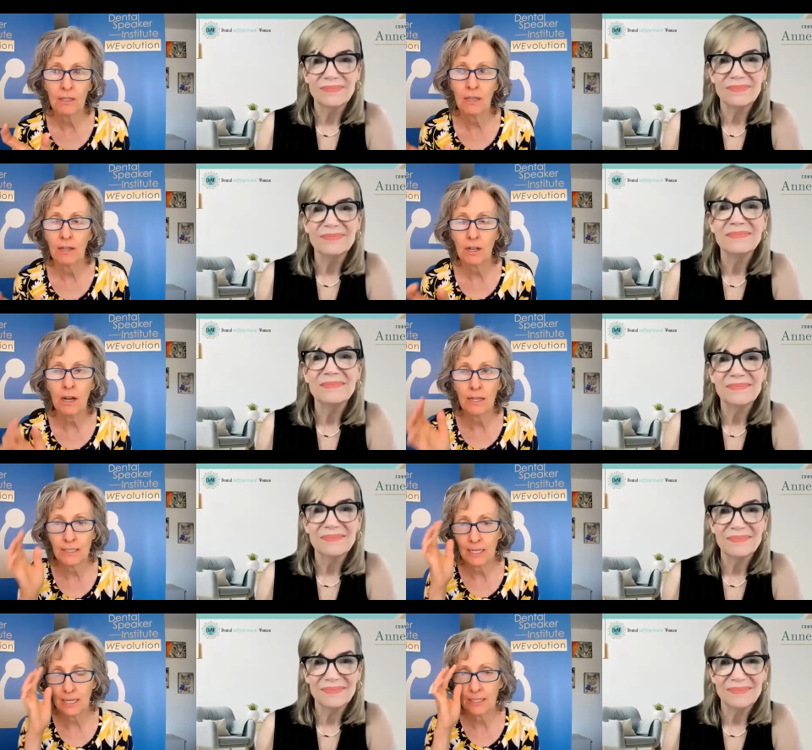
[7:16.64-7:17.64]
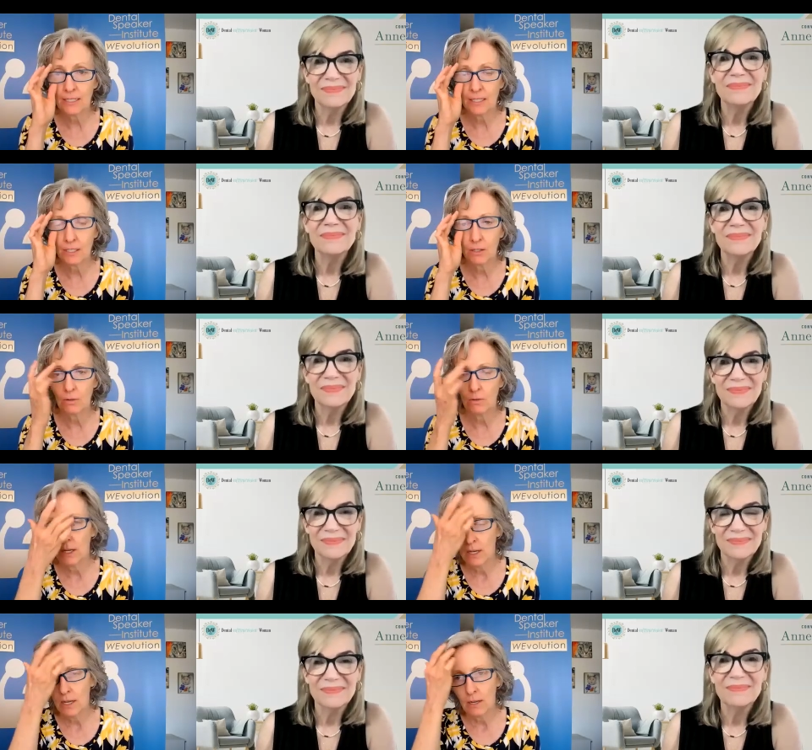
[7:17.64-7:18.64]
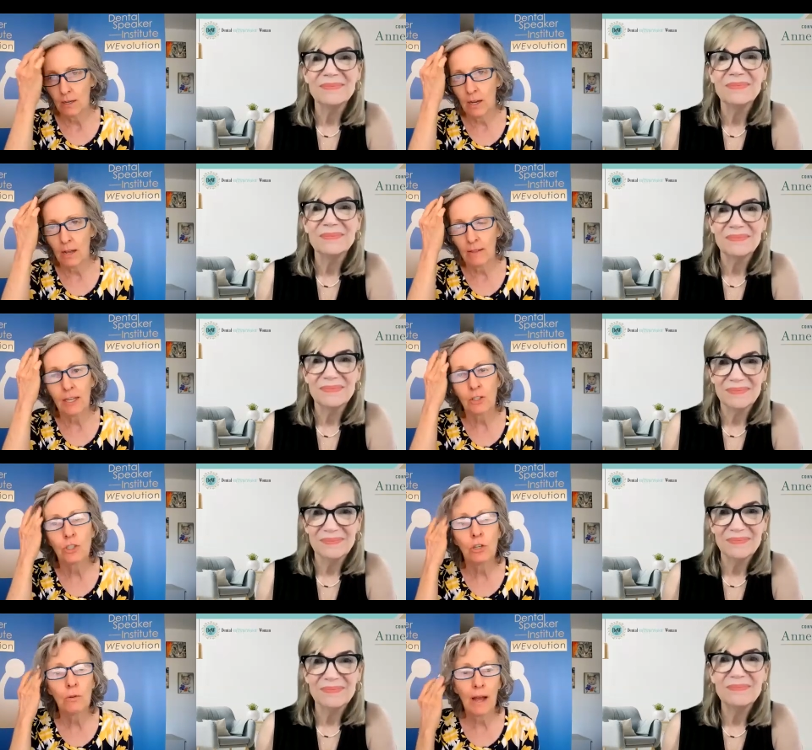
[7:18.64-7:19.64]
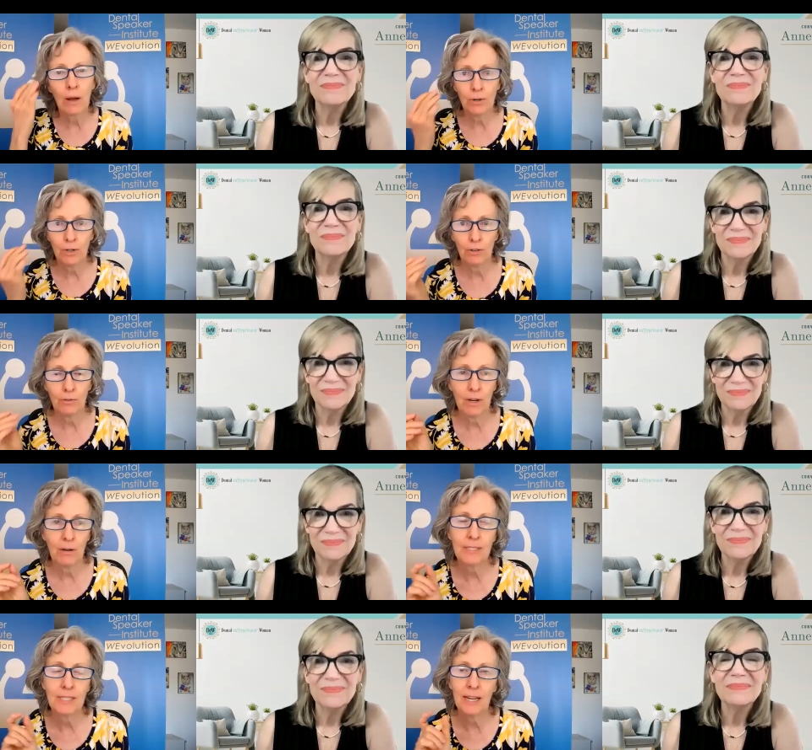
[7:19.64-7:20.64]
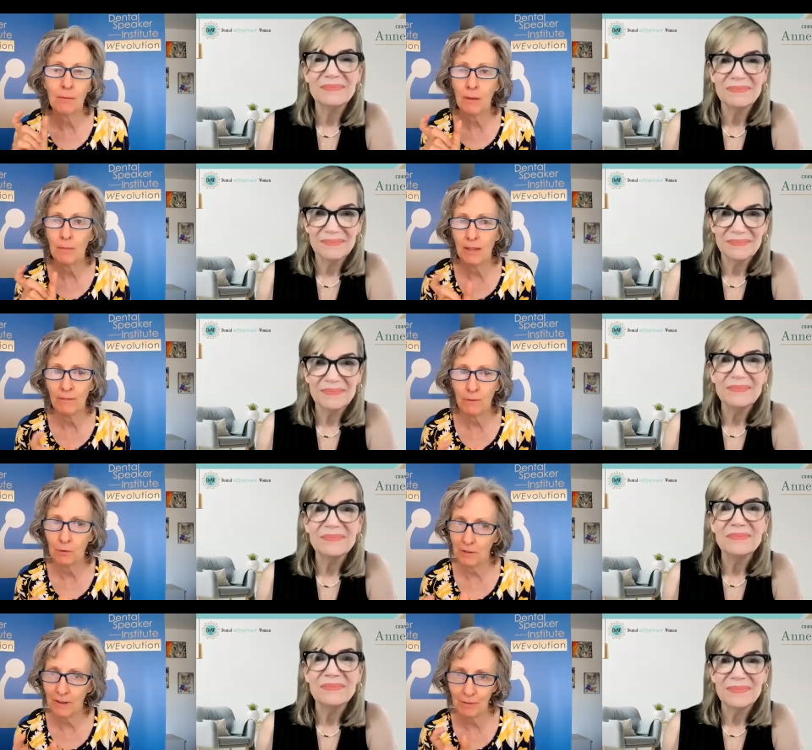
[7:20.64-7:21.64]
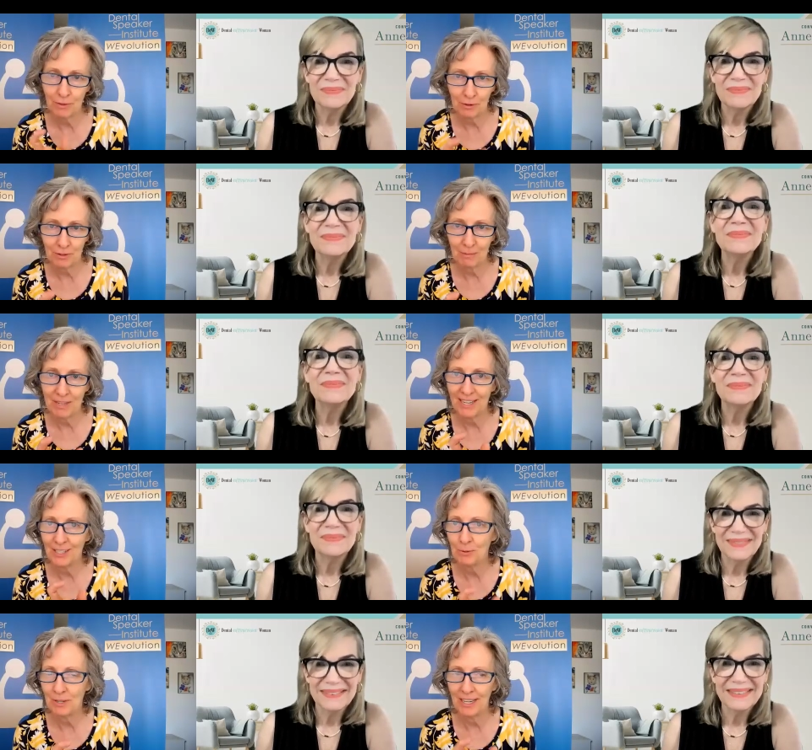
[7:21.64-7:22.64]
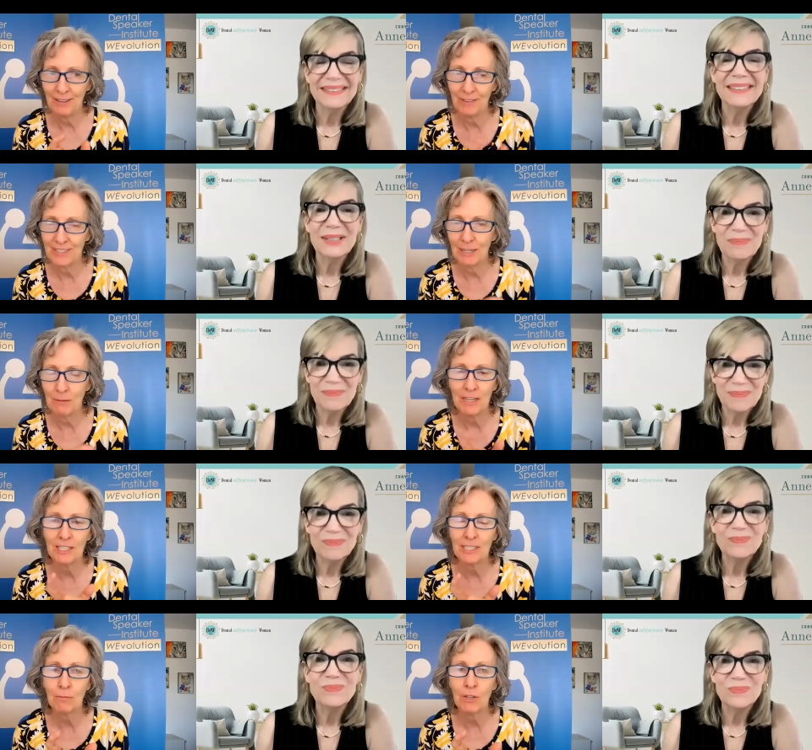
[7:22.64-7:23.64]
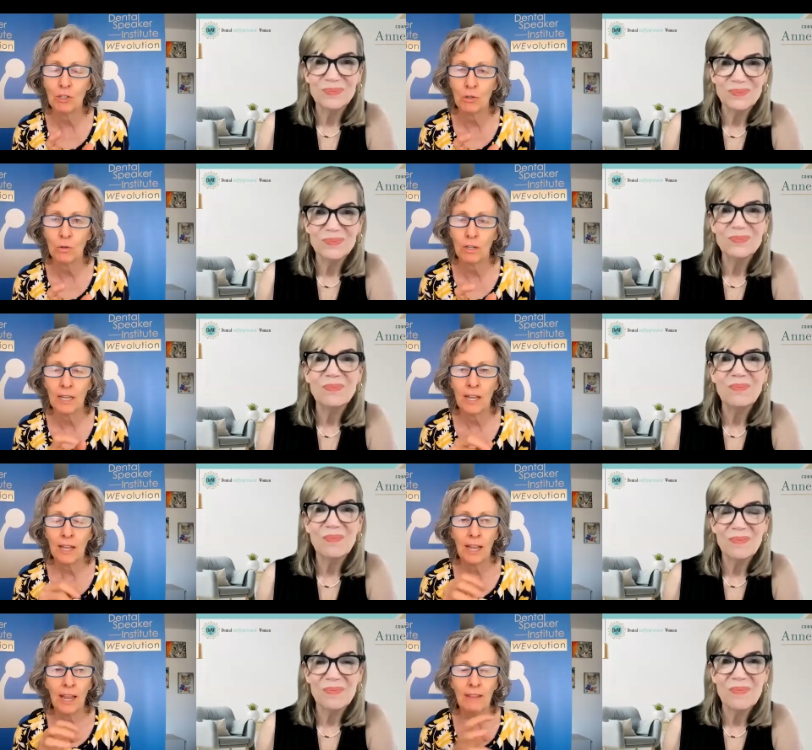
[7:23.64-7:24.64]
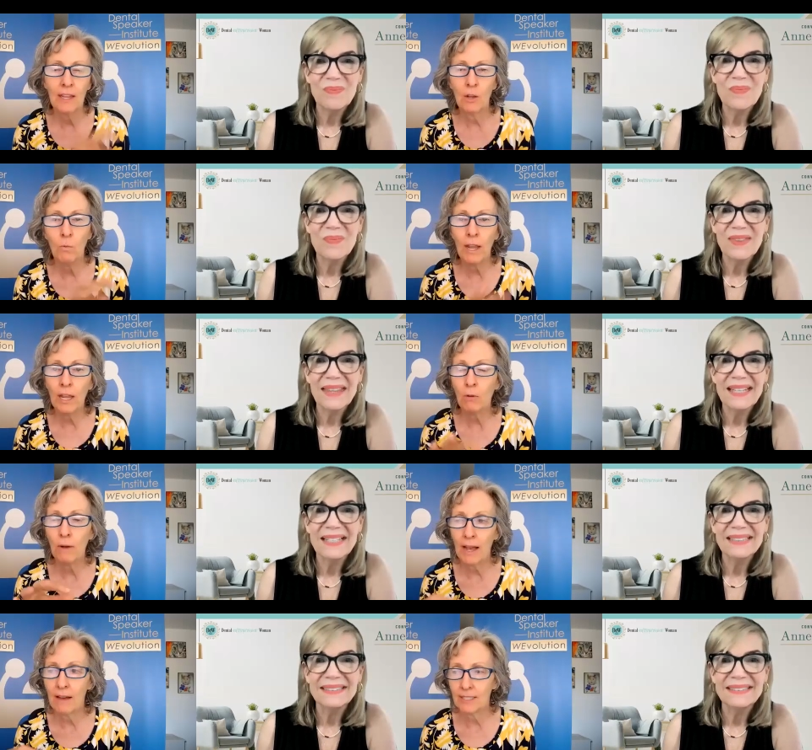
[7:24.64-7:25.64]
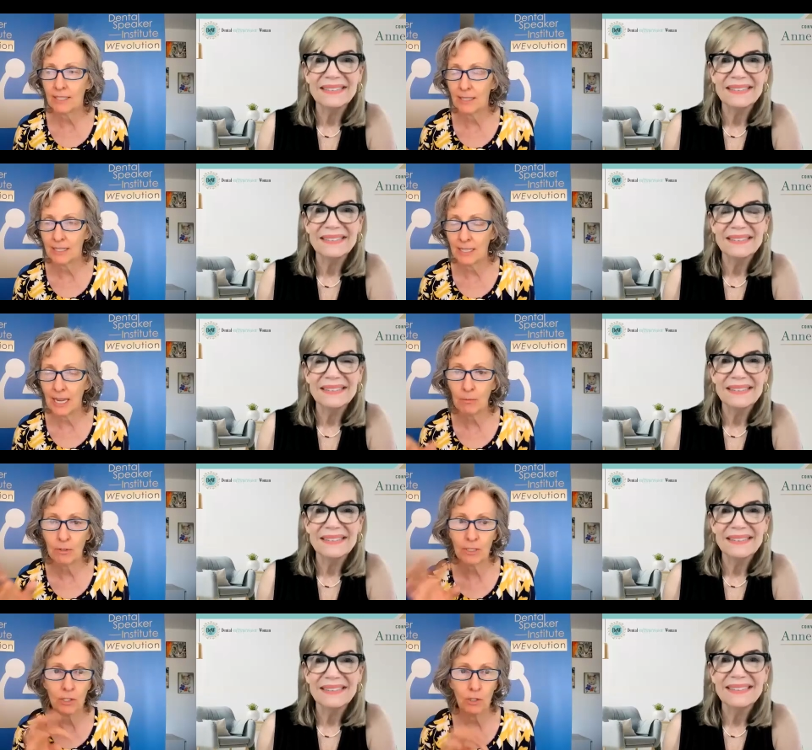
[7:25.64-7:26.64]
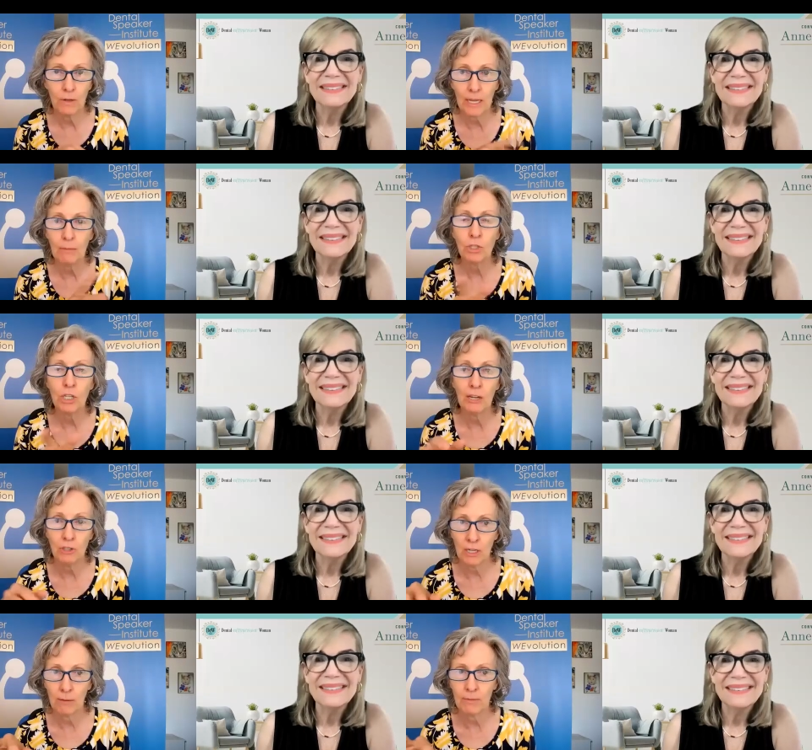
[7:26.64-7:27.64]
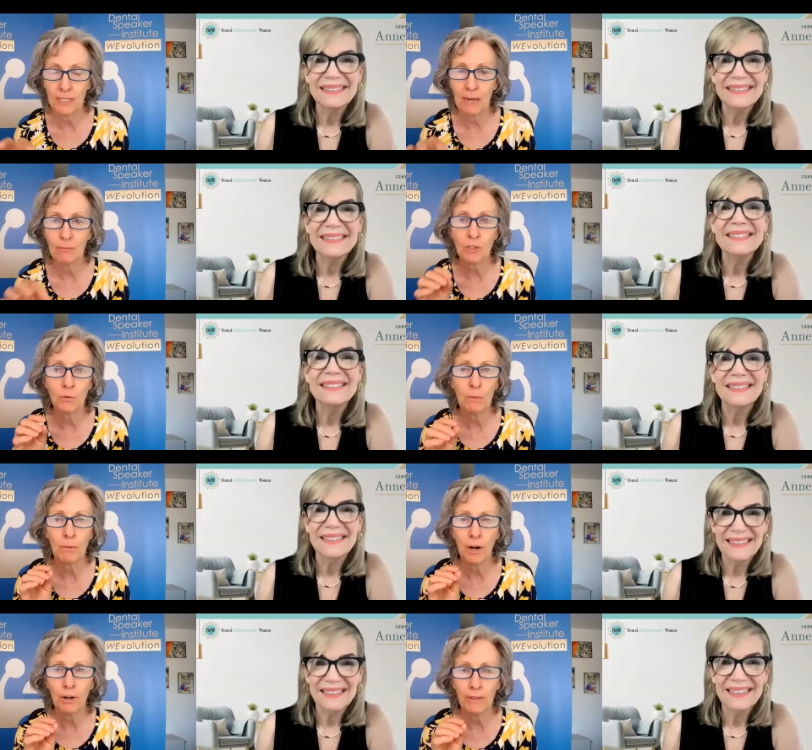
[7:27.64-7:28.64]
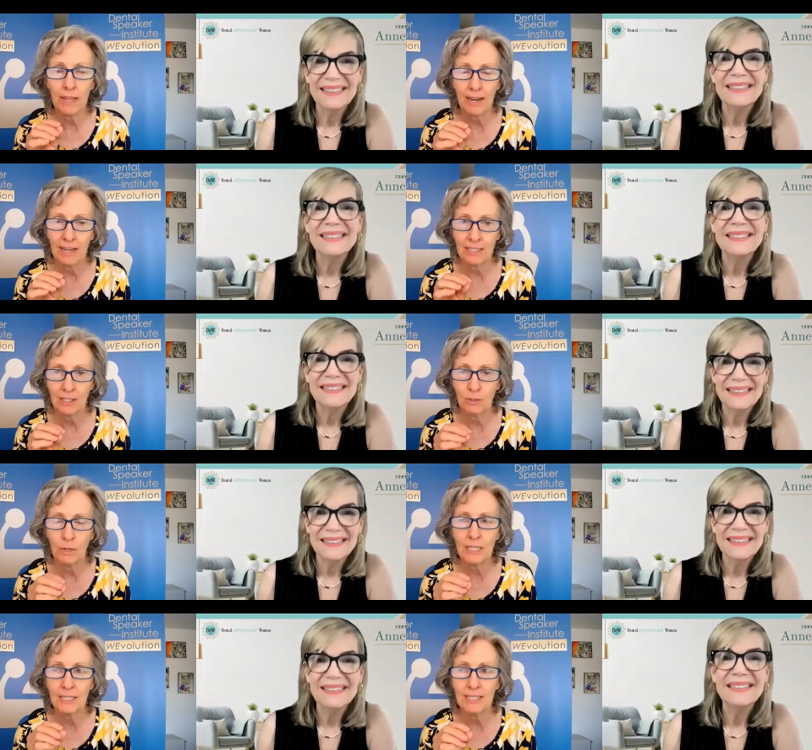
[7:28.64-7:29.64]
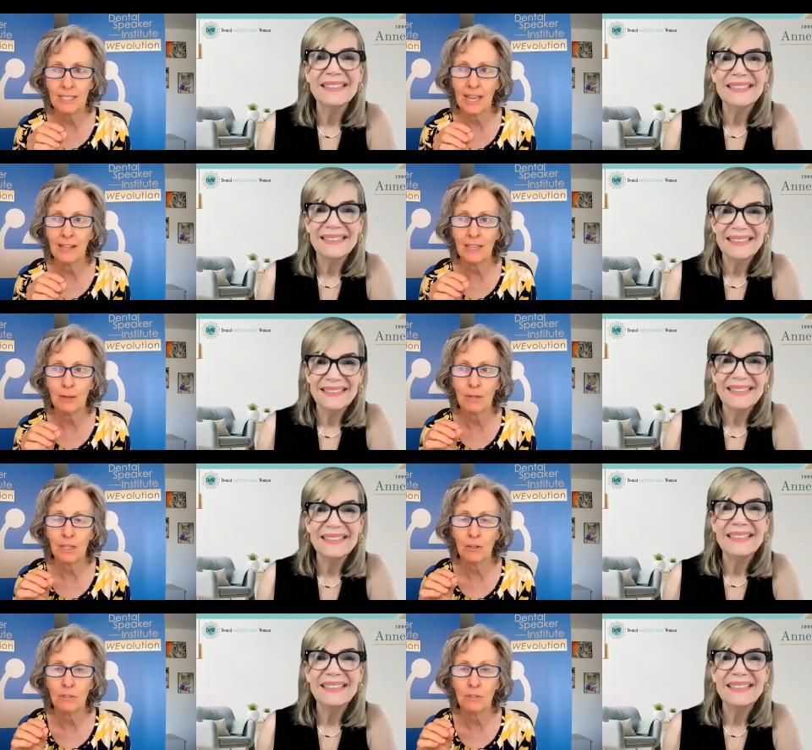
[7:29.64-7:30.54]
Speaker 1: uh, content. So not like a two hour or three hours, like maybe a 45, 30 minute, 20, 15 minutes, something short. And then the way you have us at the tables and you keep changing up the tables, we borrowed that idea, tweaked it slightly, but